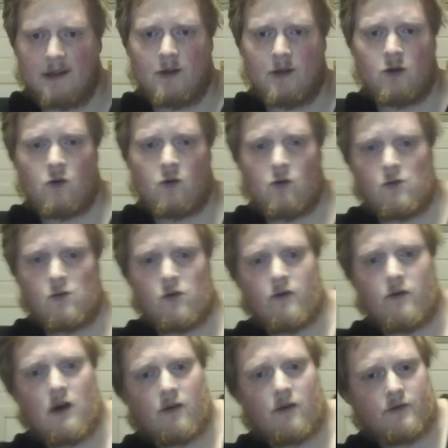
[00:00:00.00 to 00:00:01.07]
cool move
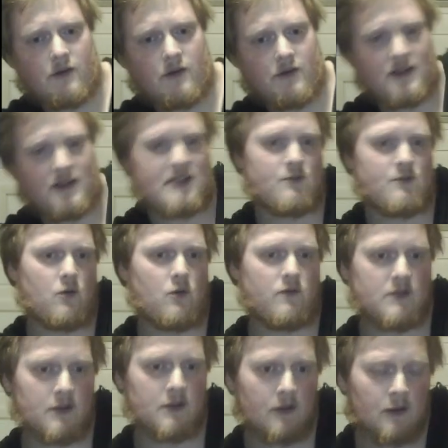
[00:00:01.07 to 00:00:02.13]
after these
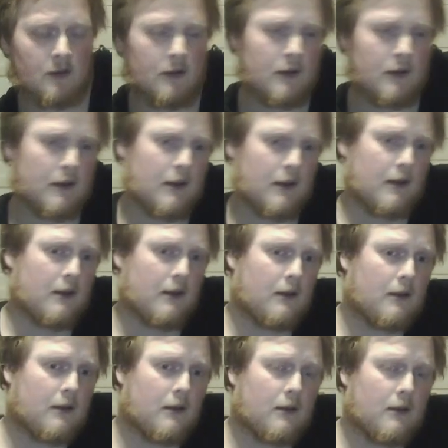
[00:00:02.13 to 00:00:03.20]
moves.
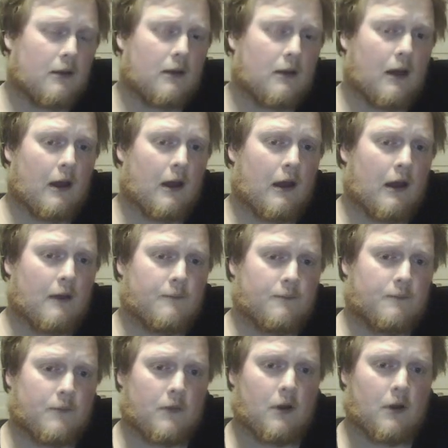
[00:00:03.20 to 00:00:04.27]

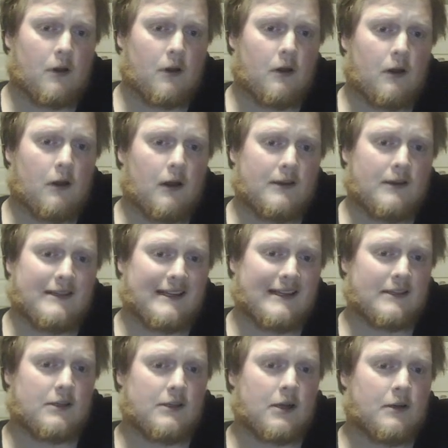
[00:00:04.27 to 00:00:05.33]
I
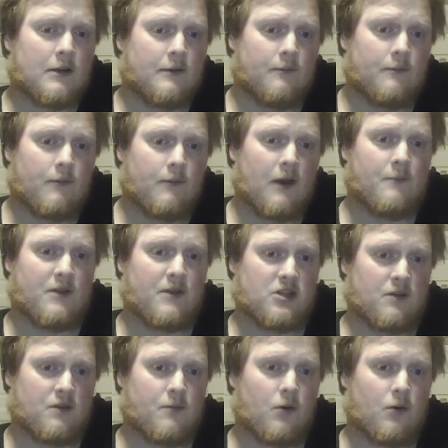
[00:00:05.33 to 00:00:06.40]
needed my
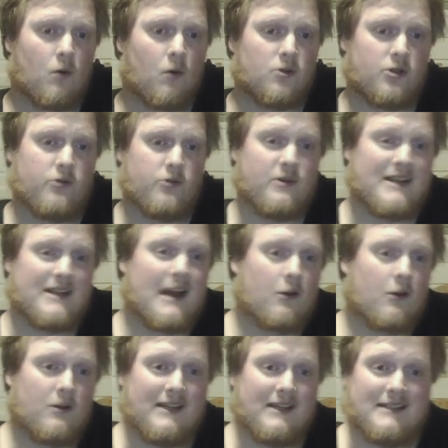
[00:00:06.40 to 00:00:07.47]
bishop also to attack
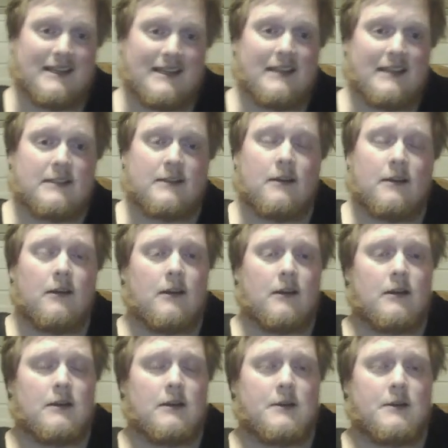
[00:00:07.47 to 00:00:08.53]
on e6.
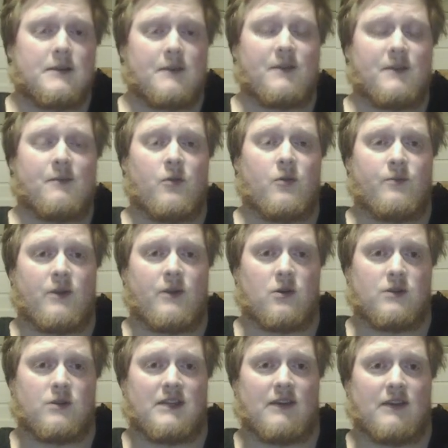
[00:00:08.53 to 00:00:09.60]
Simply put,
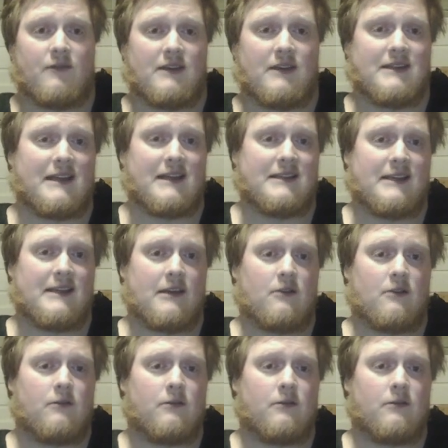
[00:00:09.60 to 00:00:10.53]
because if he takes here,